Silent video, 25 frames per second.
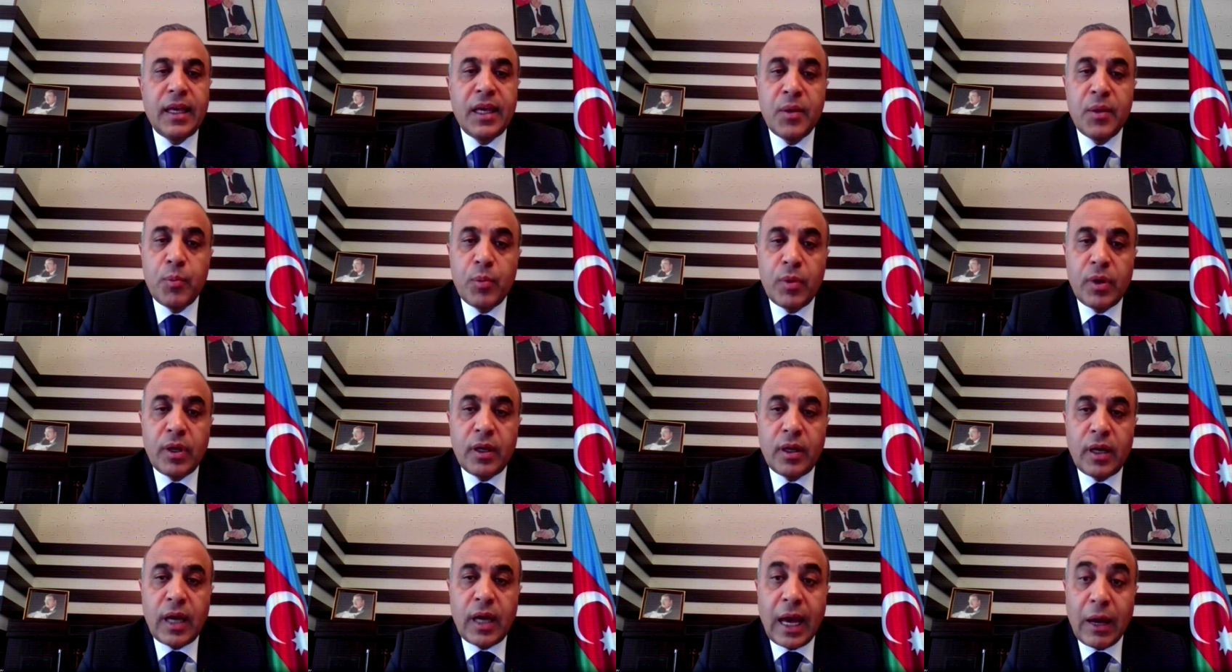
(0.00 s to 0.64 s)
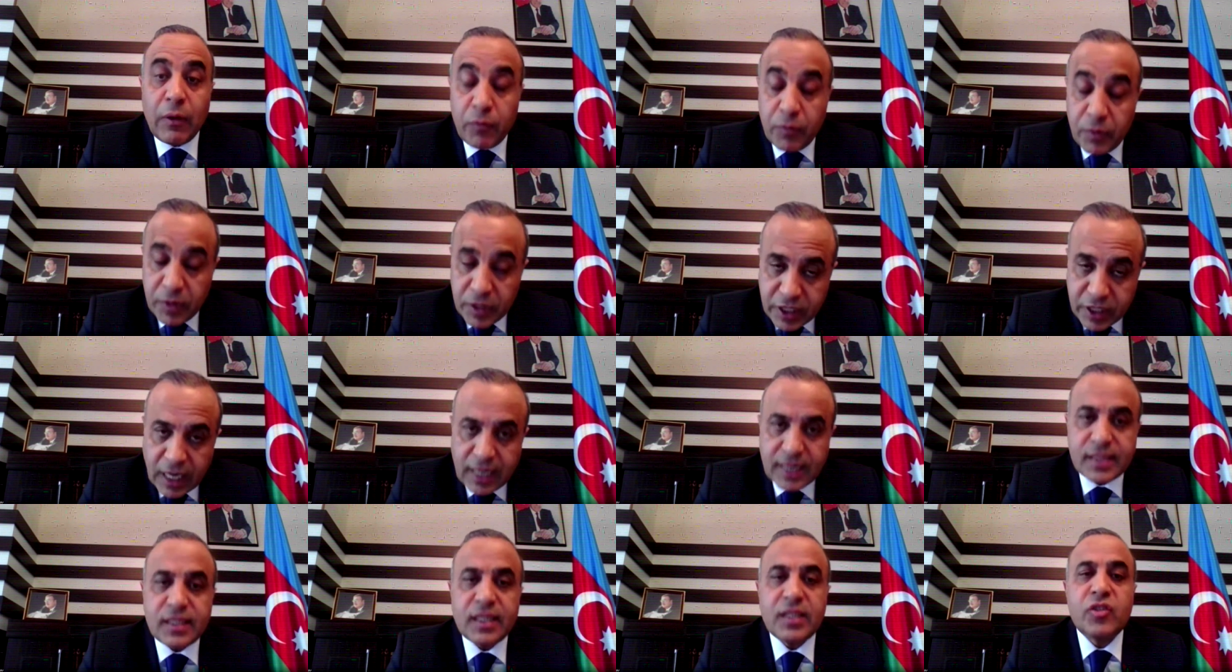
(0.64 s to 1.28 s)

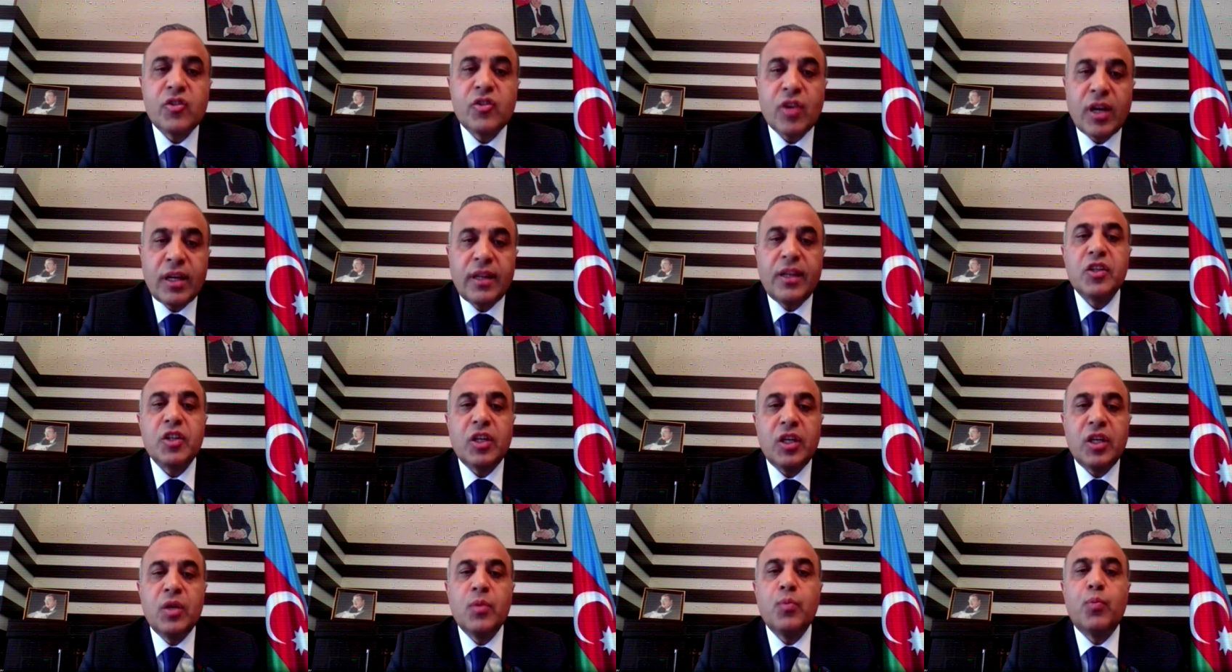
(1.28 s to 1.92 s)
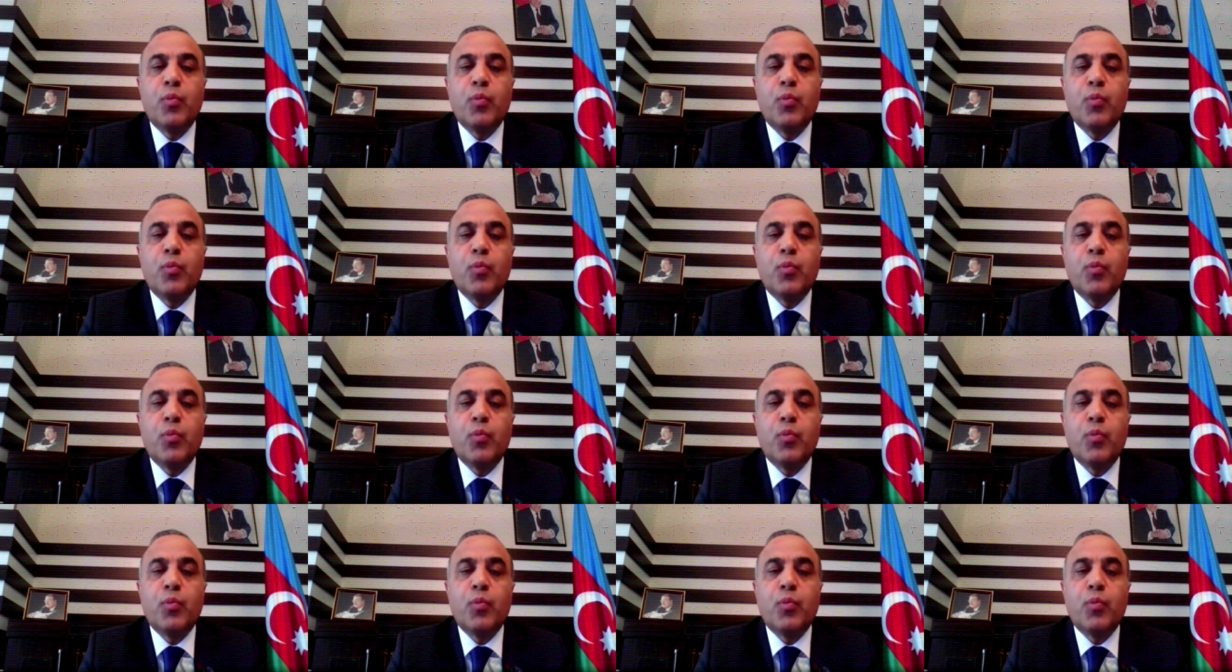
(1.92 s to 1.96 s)
which has the strategic